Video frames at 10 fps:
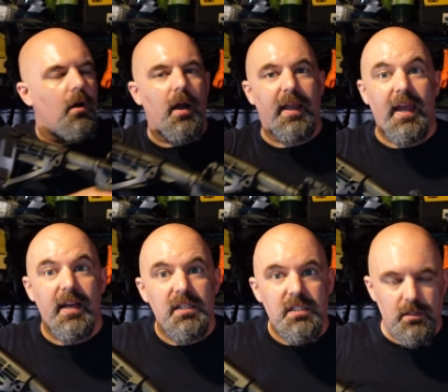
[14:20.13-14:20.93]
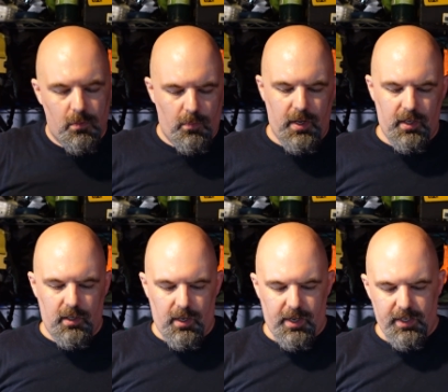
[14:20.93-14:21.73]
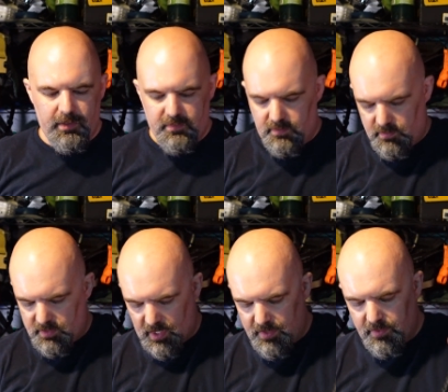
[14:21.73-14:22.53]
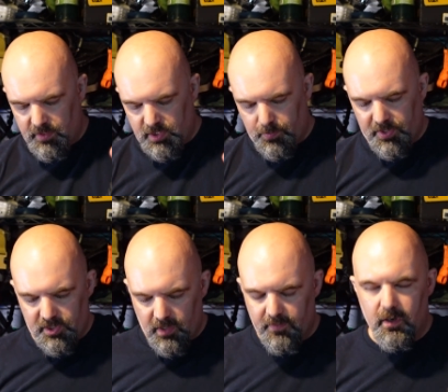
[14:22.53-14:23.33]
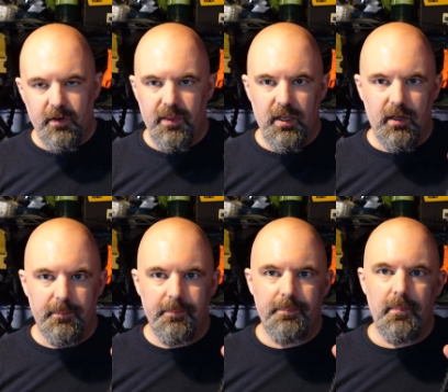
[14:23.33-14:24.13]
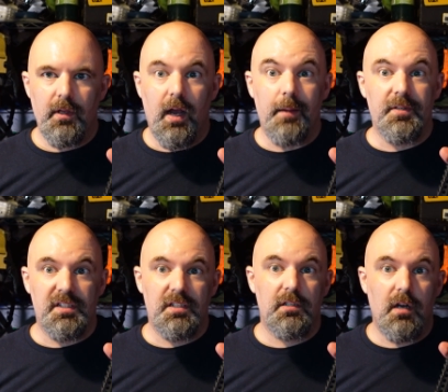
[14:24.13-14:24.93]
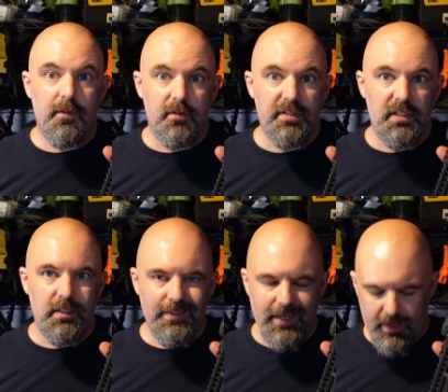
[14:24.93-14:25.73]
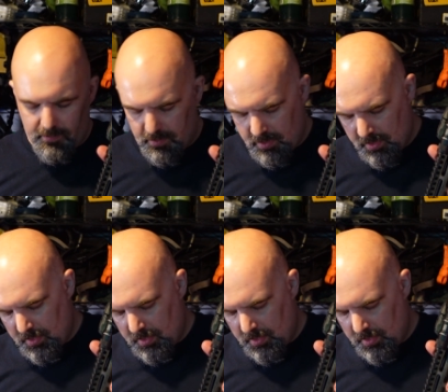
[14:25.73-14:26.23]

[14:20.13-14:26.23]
I guess when I tightened the suppressor cover, or the optics covers down,